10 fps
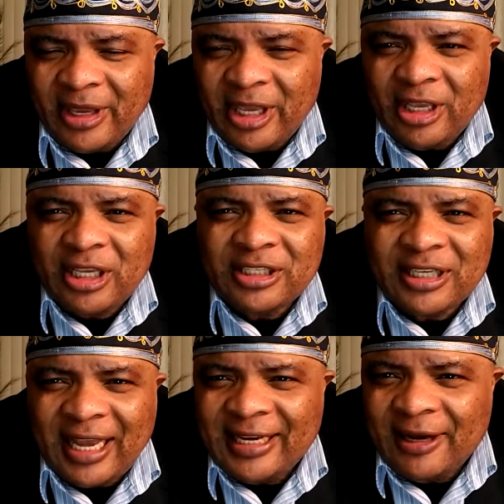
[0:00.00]

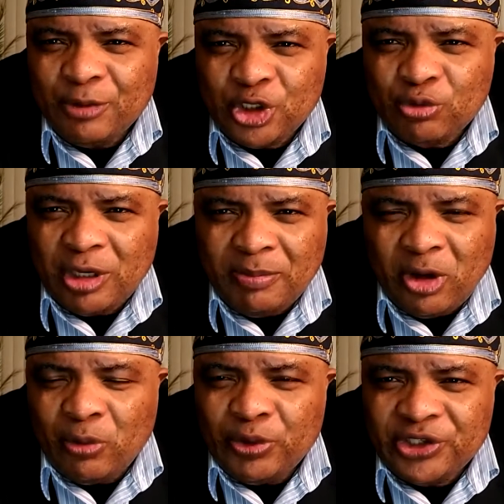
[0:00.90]
it's either we swim
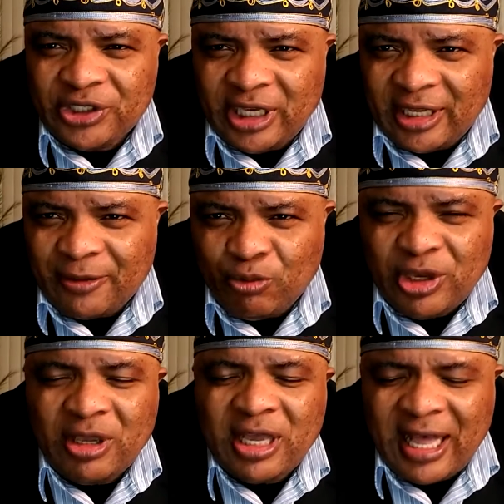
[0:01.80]
or we sink.
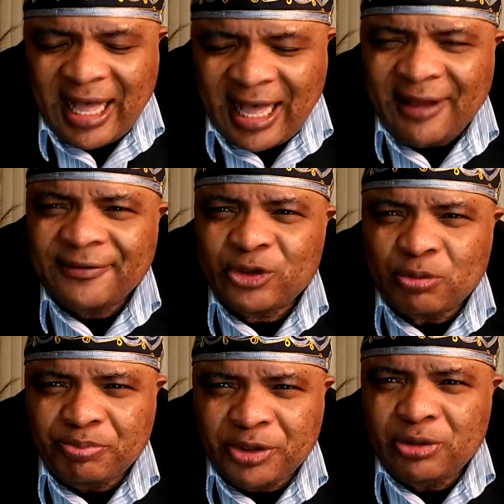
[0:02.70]
We have to
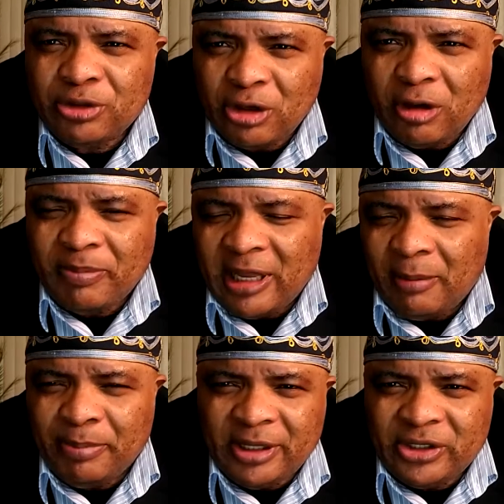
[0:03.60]
build up
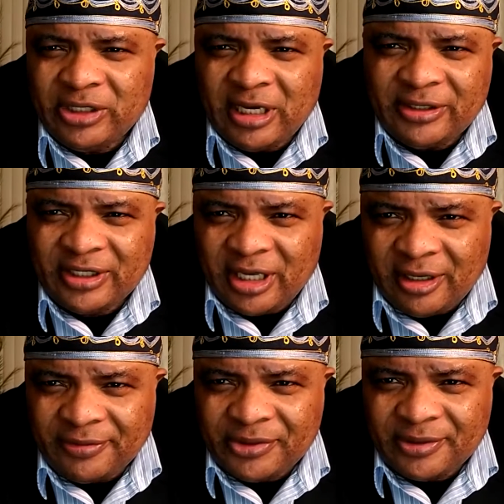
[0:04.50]
our places
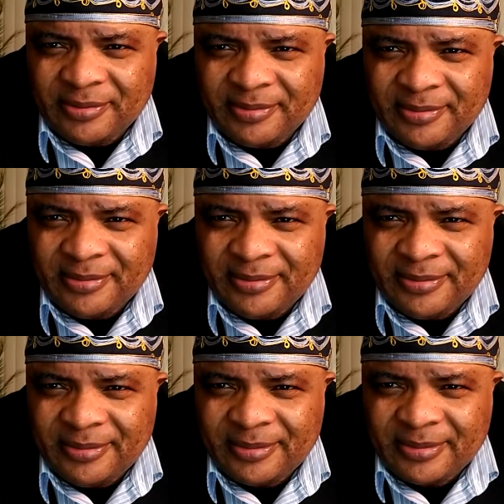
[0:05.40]
ourselves.
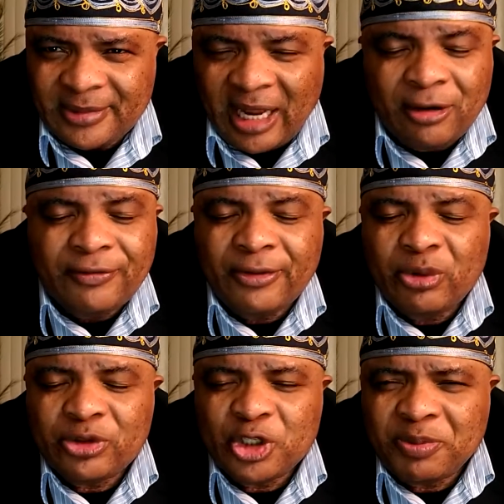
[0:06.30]
I look
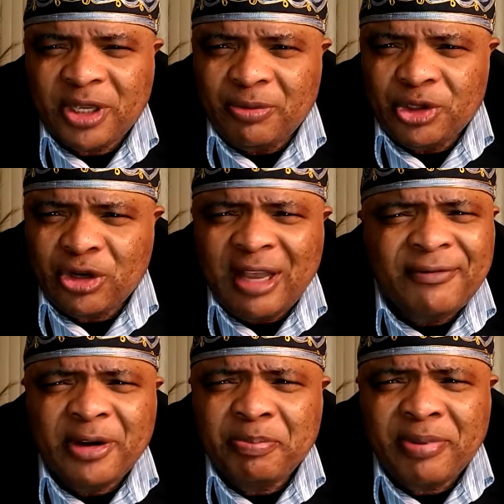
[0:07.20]
forward to speaking with you. I'm
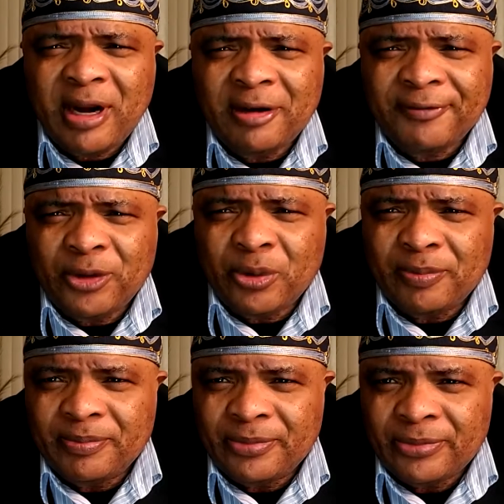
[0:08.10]
very proud of you.
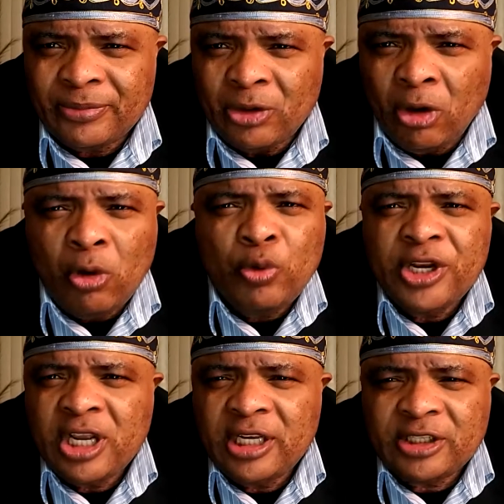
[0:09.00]
All we
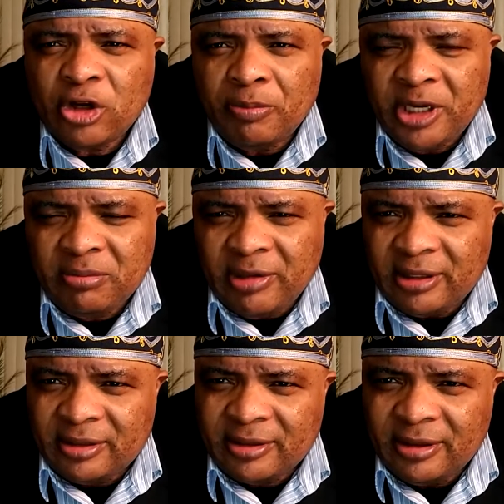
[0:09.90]
need is
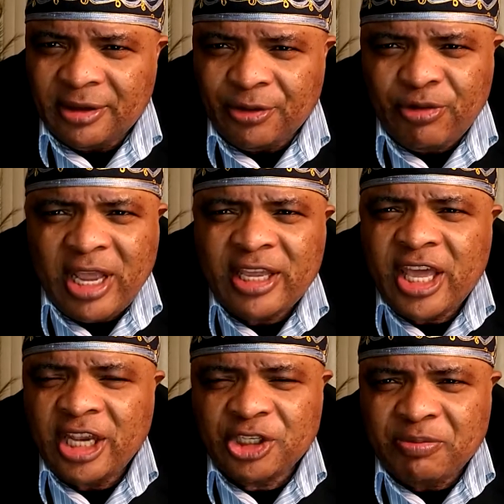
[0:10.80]
commitment,
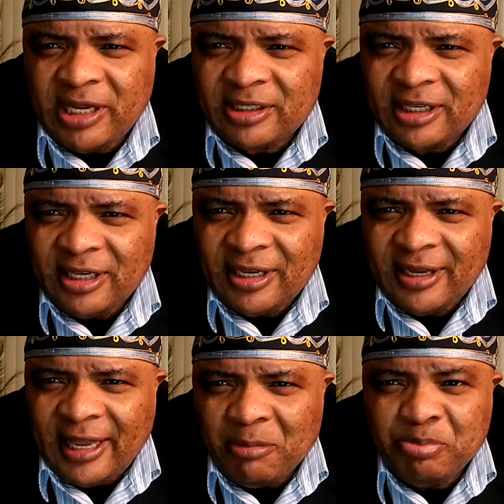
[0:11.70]
re-engagement,
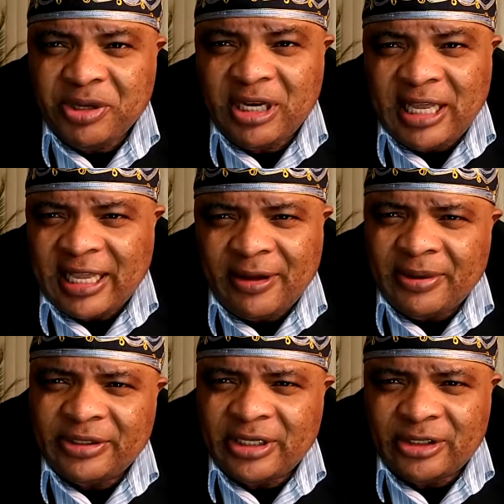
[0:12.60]
and be like our
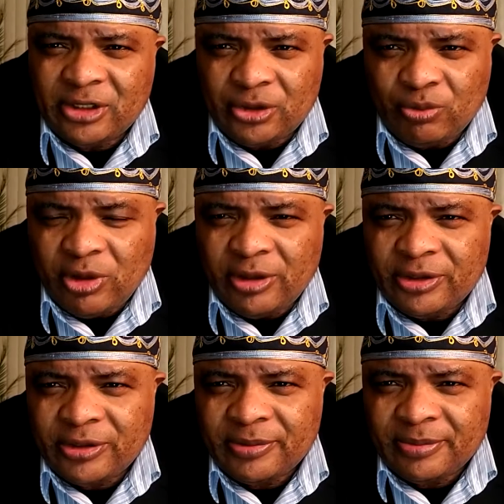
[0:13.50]
ancestors'
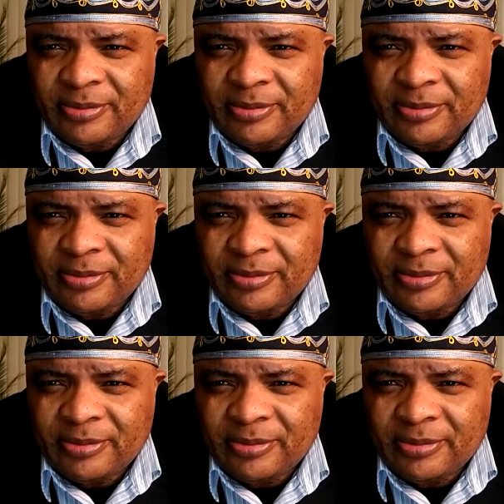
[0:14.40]
words.